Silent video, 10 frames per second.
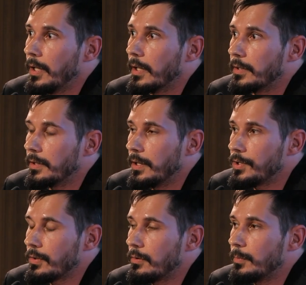
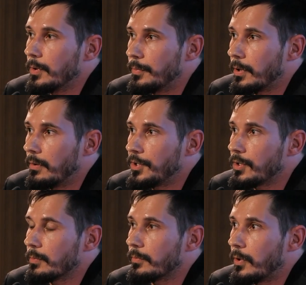alienation could be
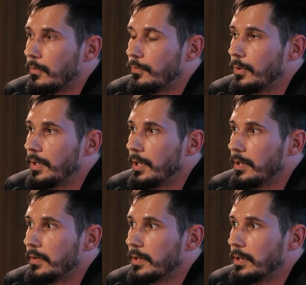approached both
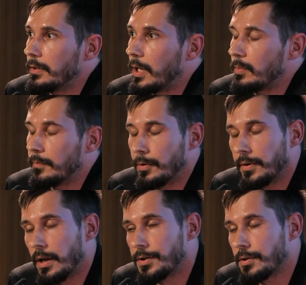within the realm of
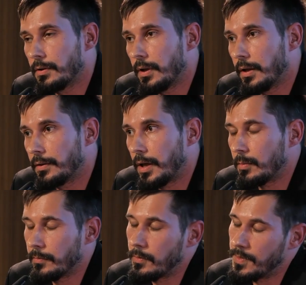production and the
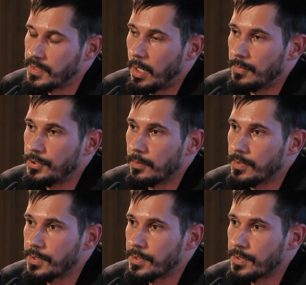realm of consumption.